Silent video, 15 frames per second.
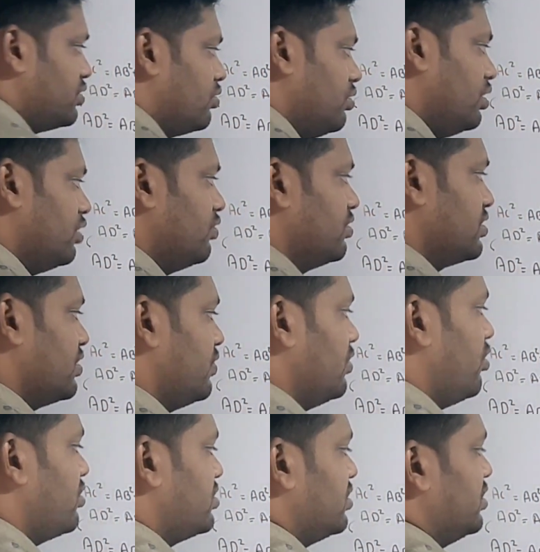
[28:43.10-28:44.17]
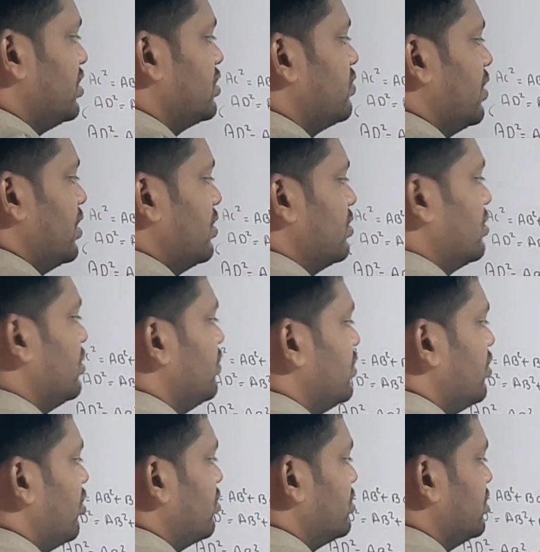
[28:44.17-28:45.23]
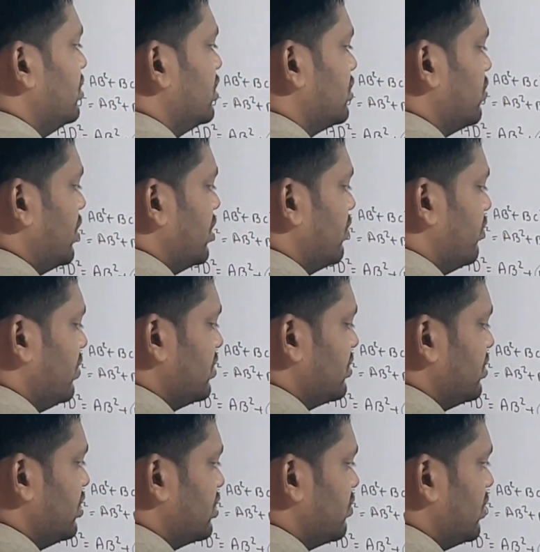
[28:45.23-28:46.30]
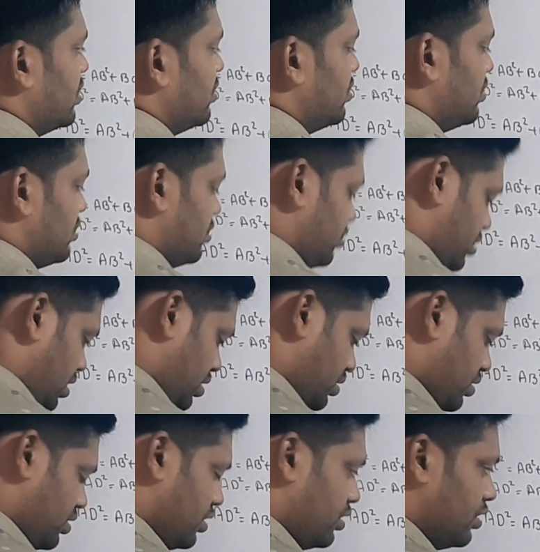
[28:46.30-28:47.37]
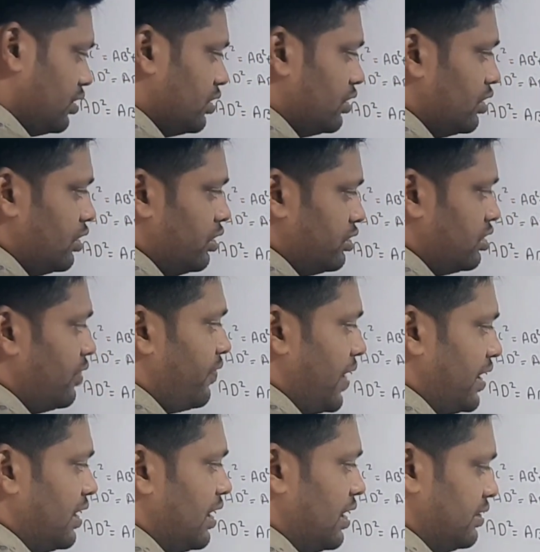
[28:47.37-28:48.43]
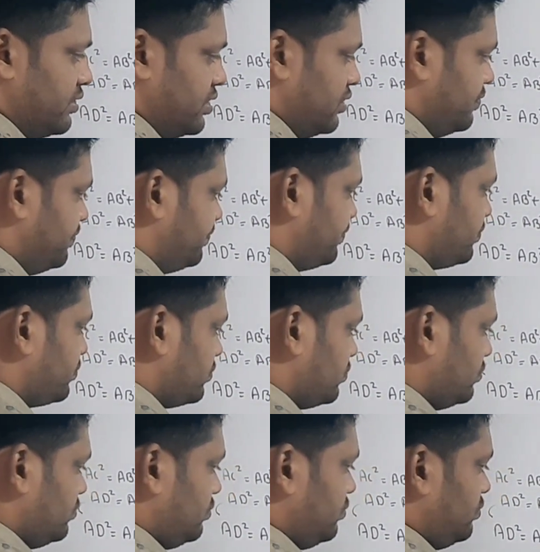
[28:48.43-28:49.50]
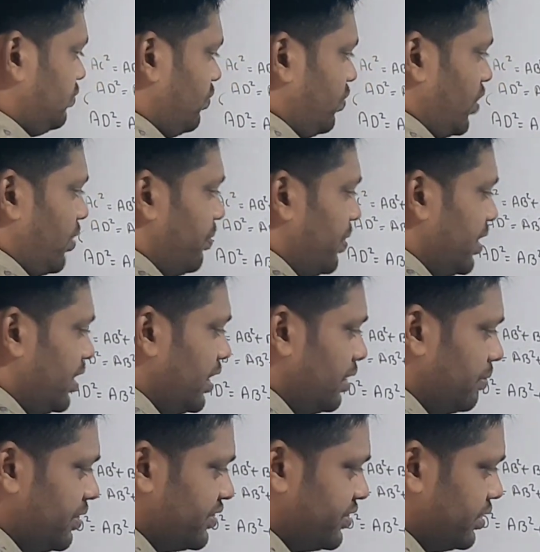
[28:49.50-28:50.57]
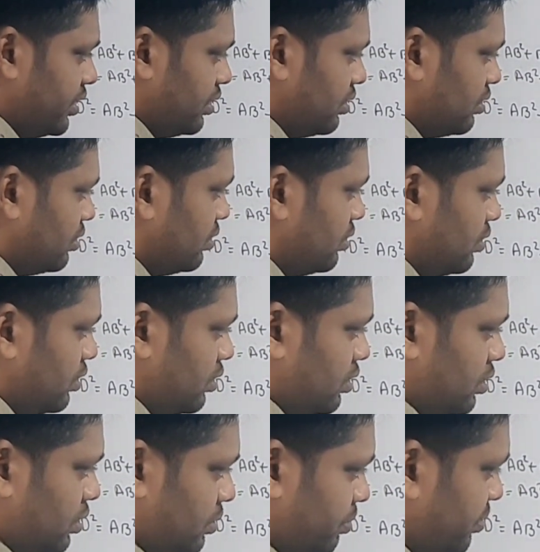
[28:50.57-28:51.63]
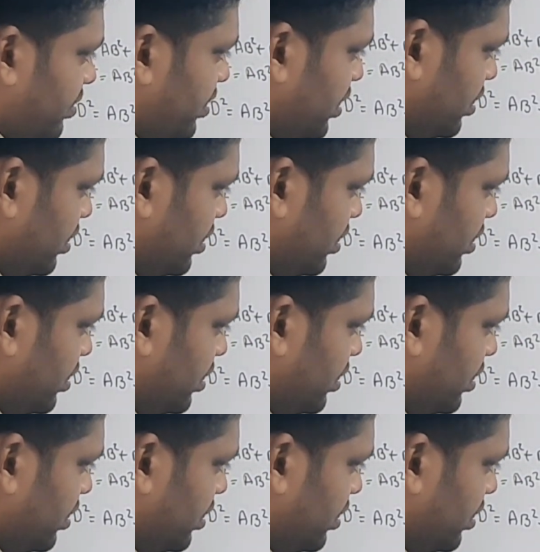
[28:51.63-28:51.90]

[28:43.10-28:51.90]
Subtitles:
only you will see, you will not see this one, you will not see this one, you will see this one. Okay, so the final answer, BD and BC, no? BD